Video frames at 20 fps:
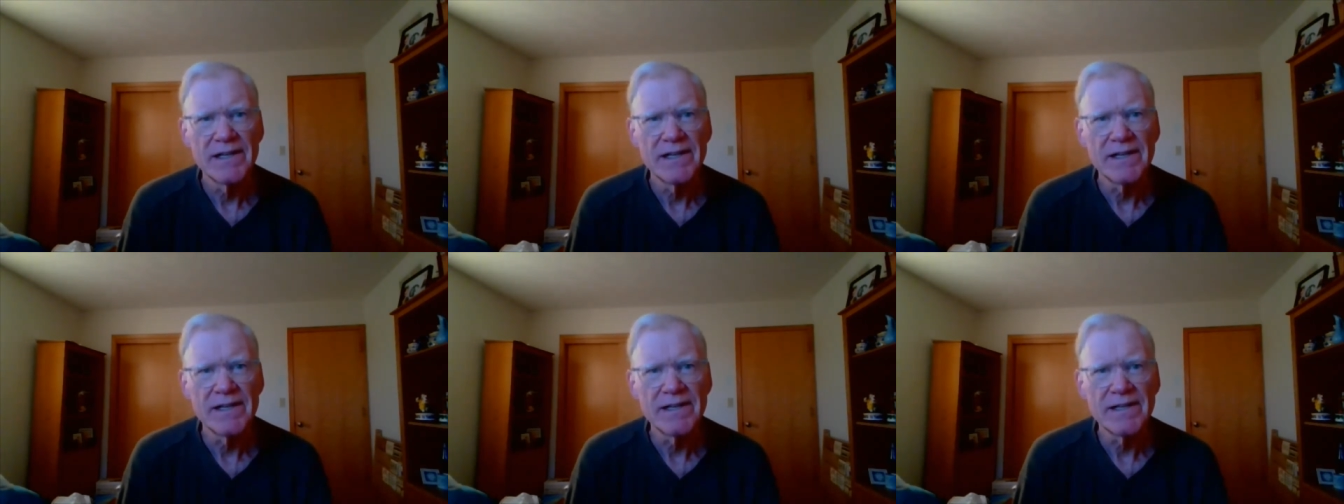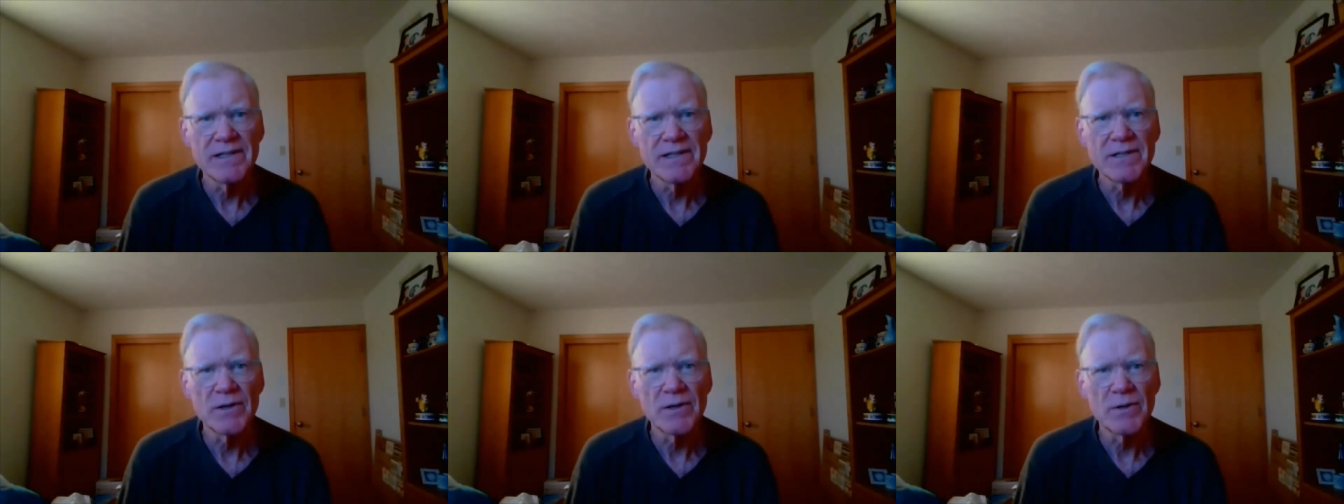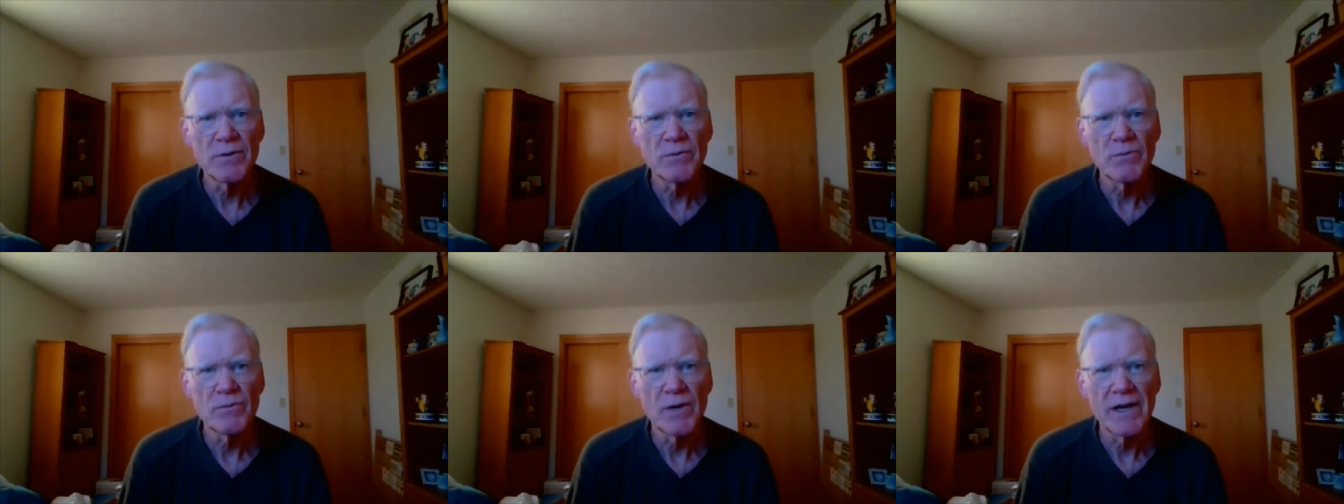in his
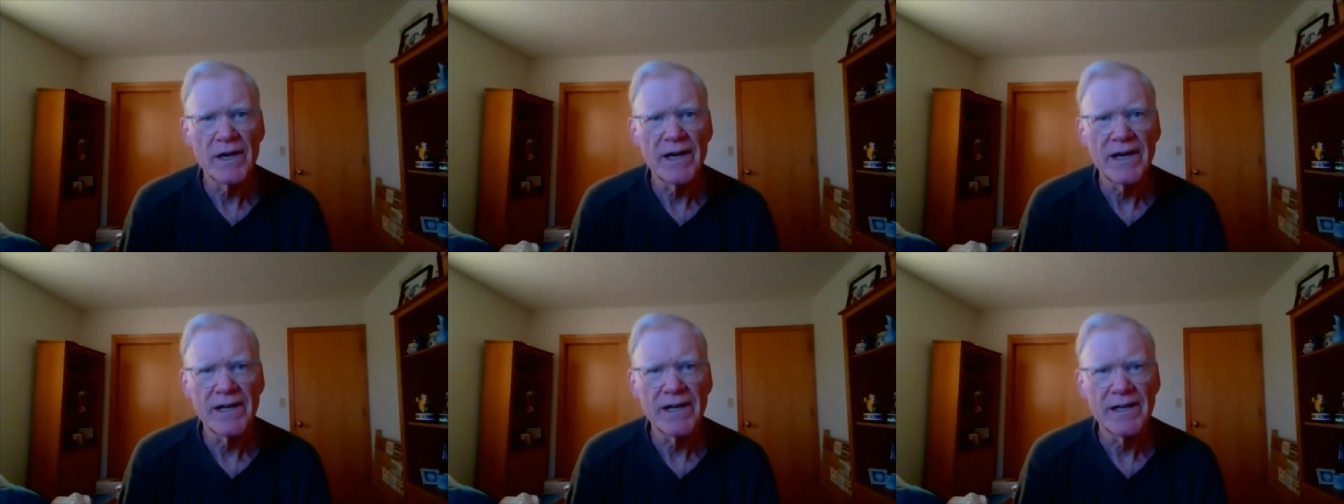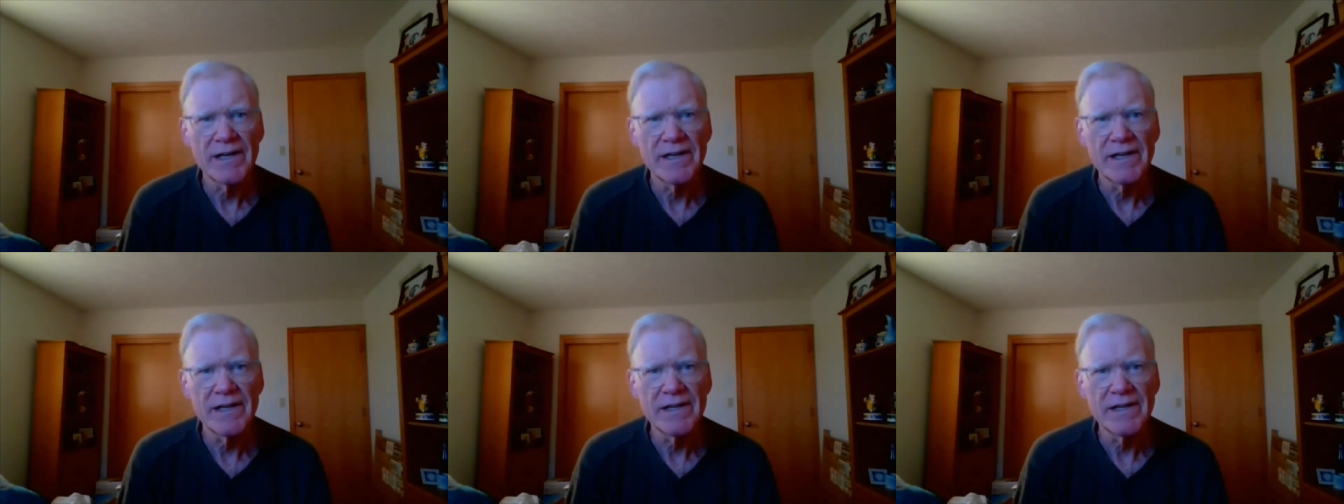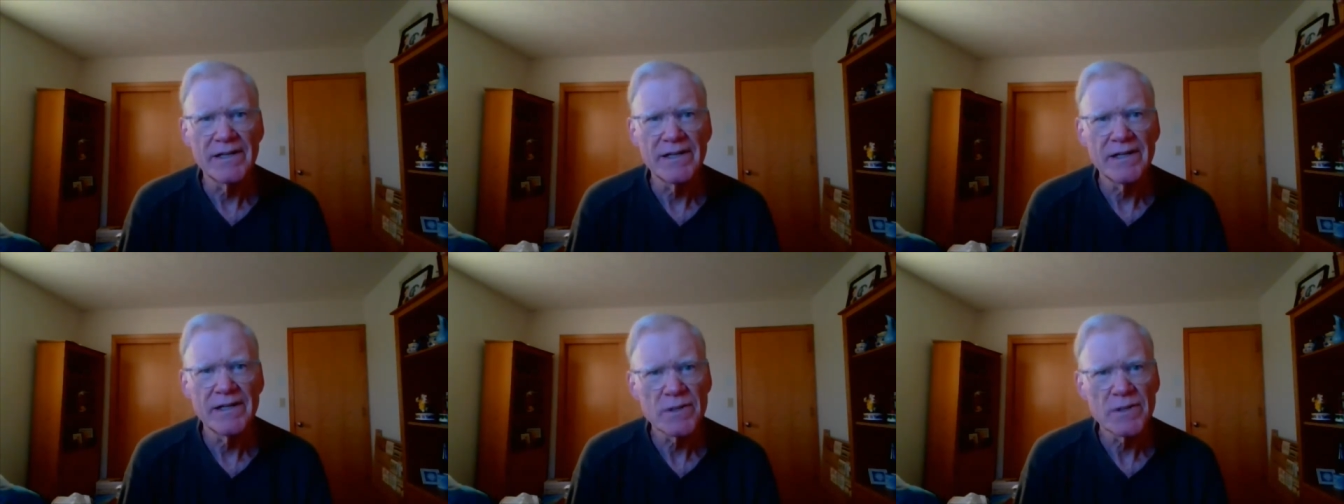own way,
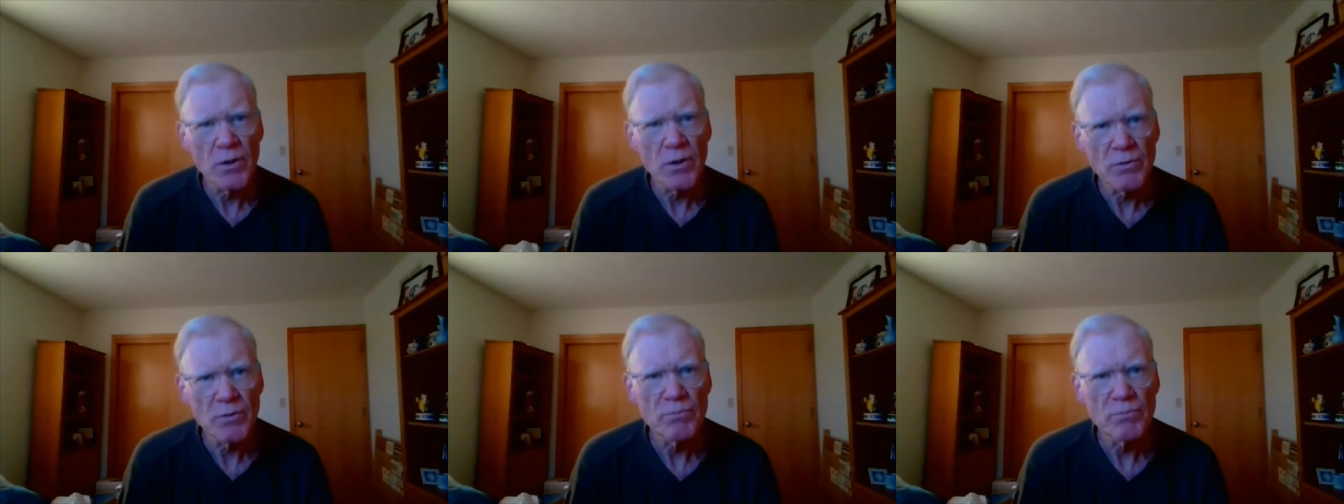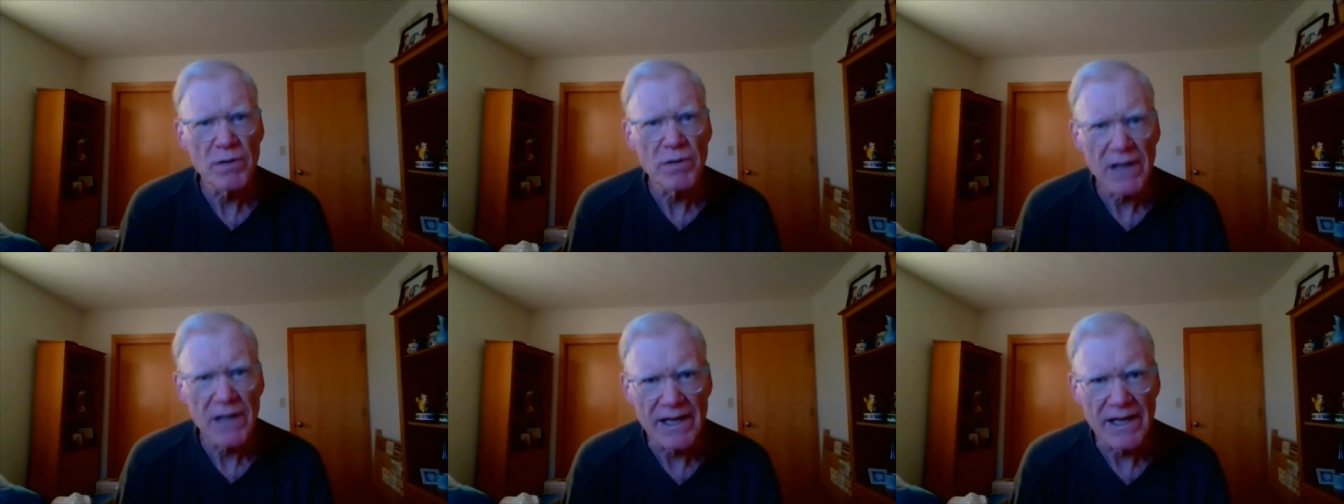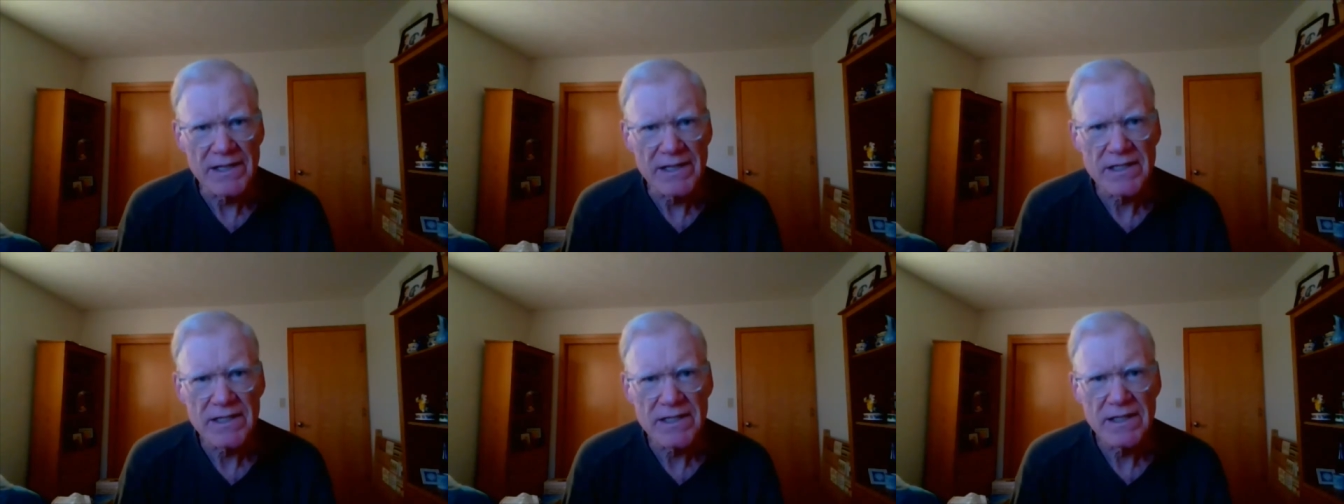in his own
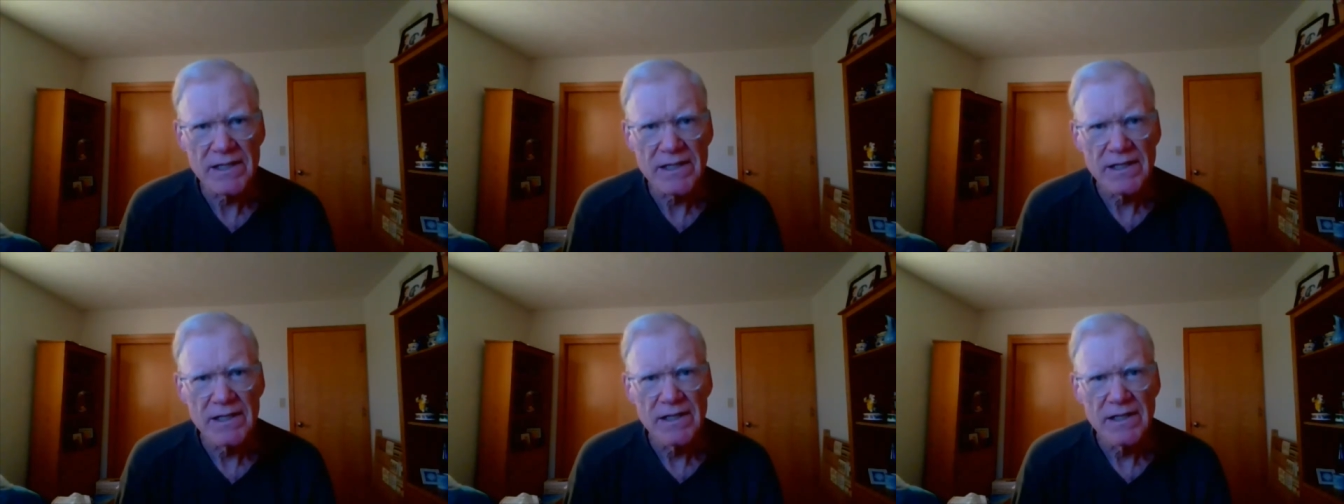place,